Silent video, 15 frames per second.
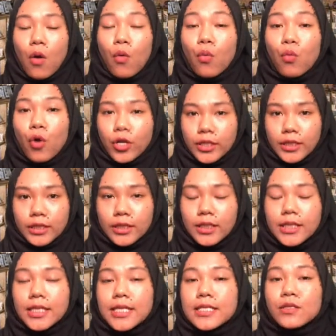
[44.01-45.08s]
Water
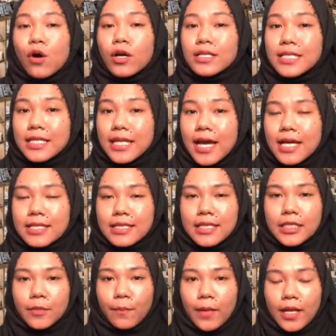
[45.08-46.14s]
is oxidized in the
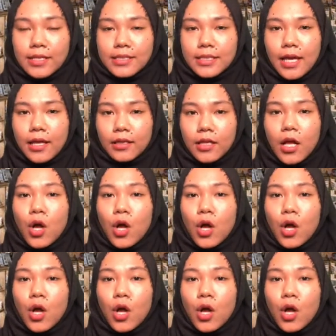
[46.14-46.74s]
plant cell,